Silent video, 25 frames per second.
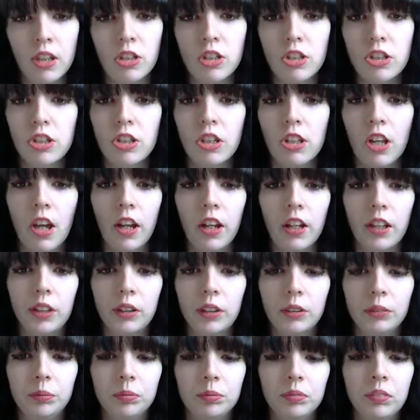
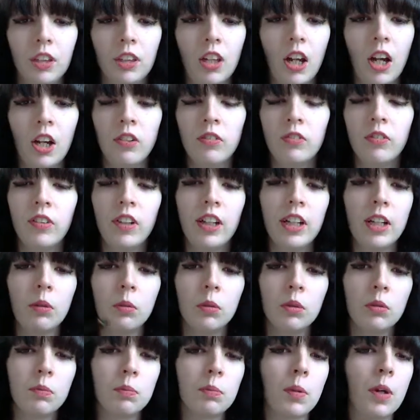so I really
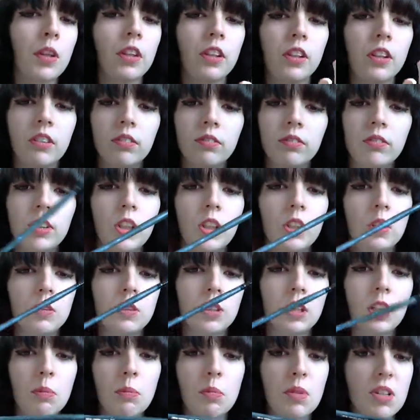wouldn't bother
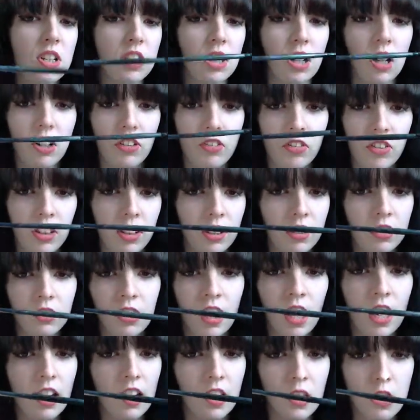using a brush guard for
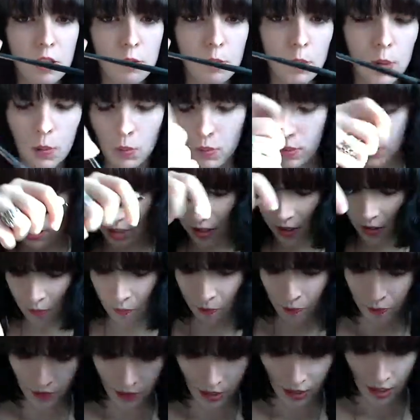any of the small ones.
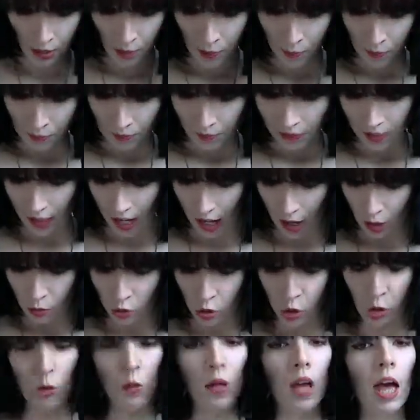Now,
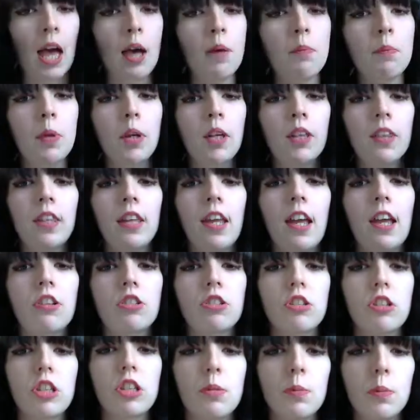you can put the
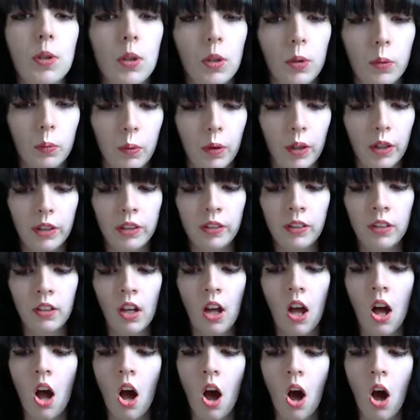extra small one
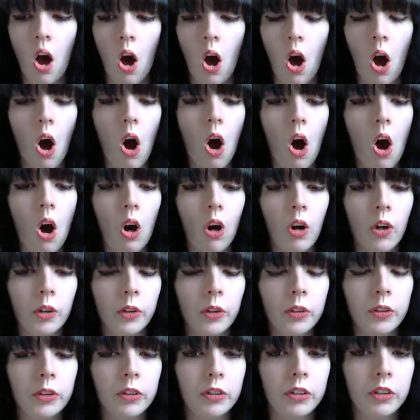
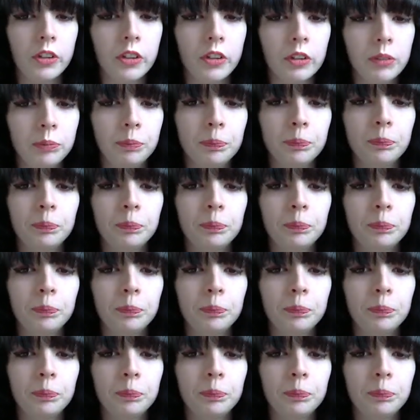on